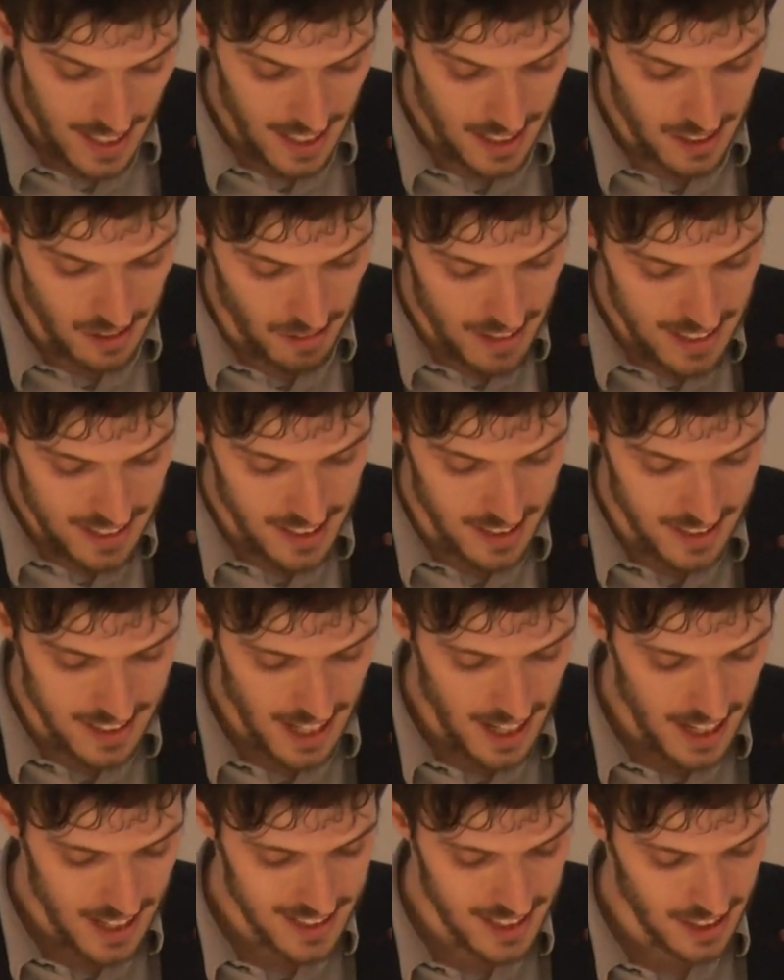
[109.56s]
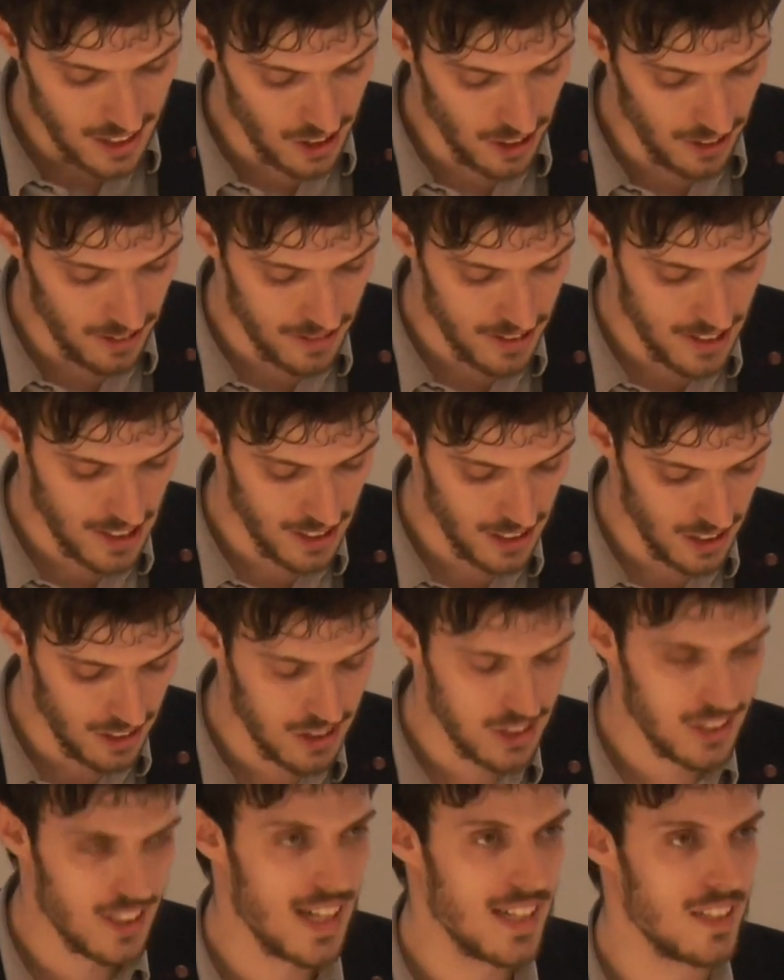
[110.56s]
a recent article for the New
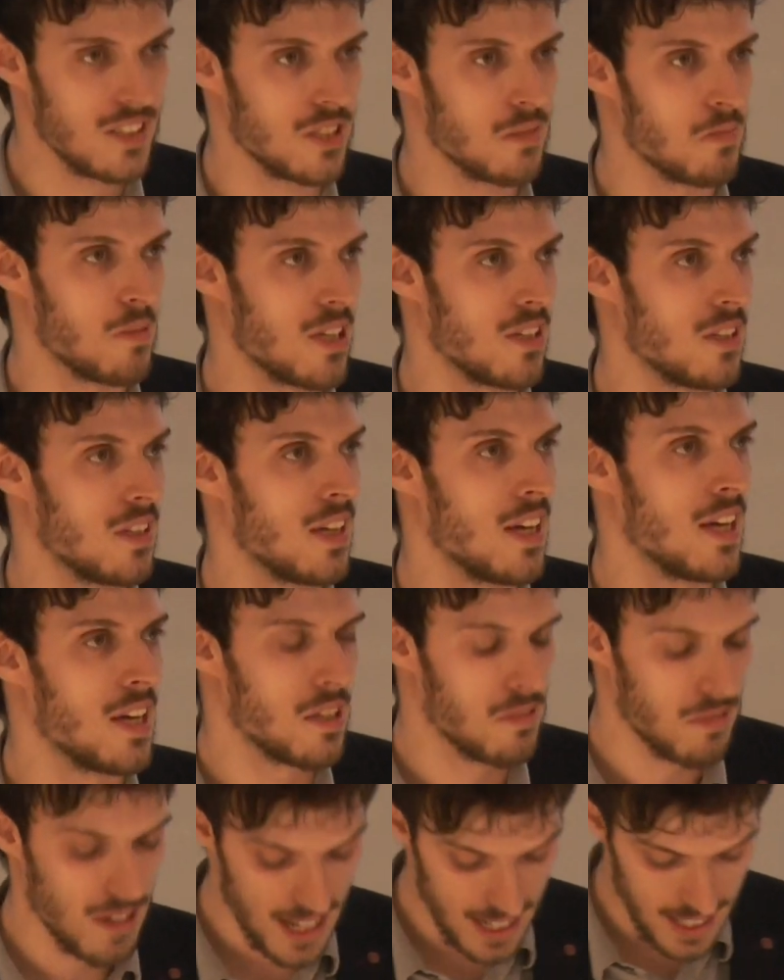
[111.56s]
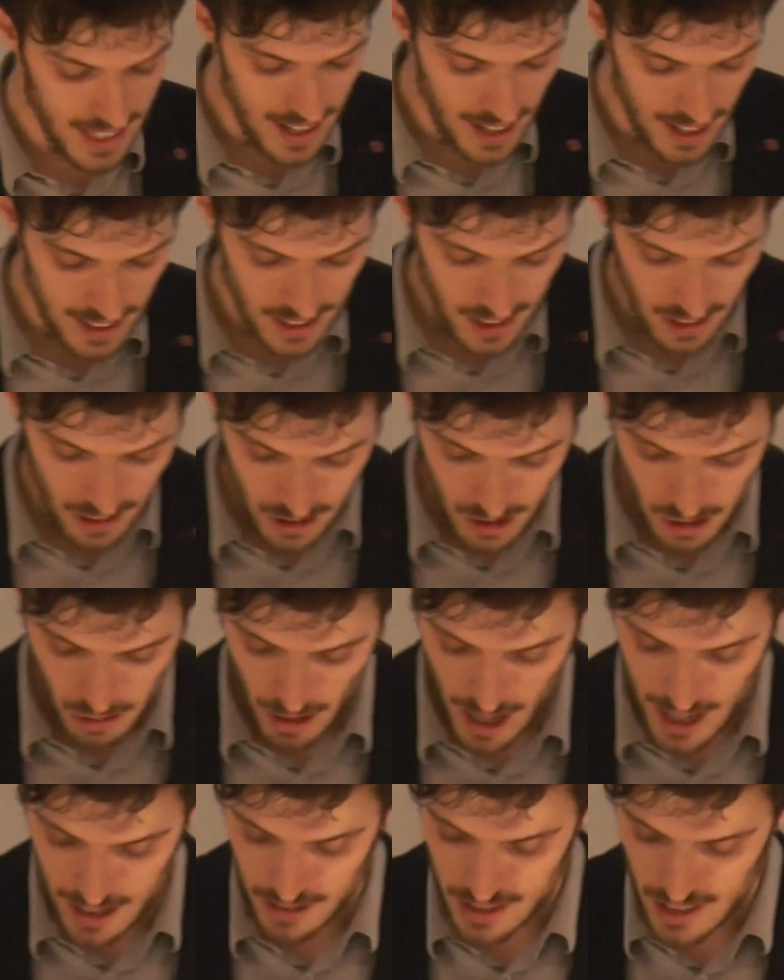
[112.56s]
Statesman, where he argued,
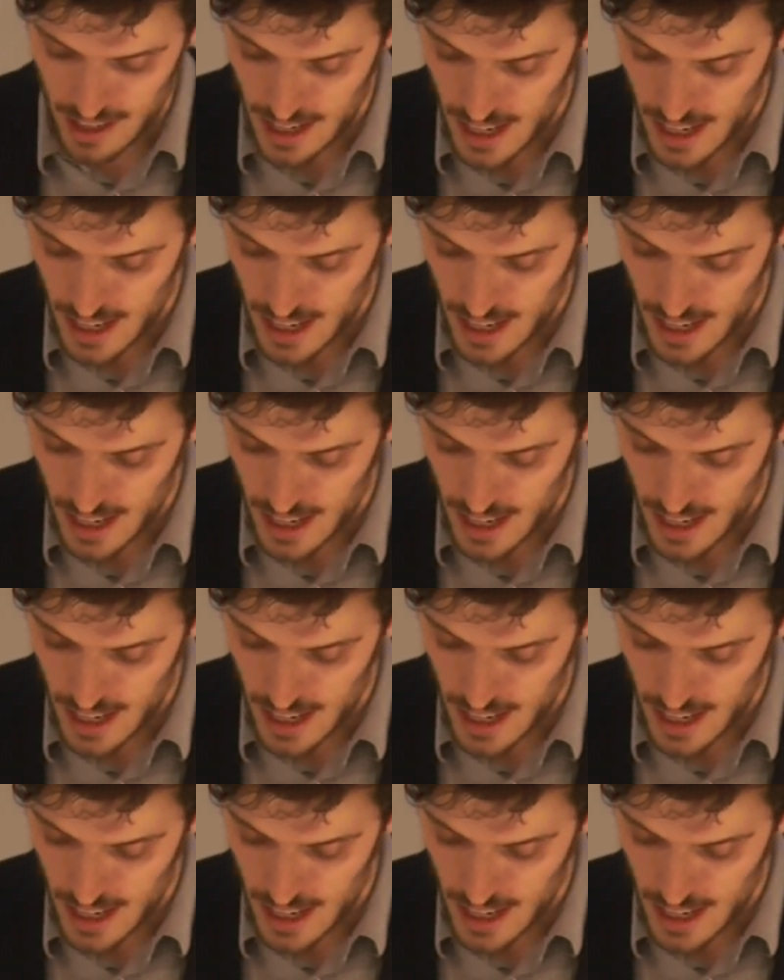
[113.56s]
quote,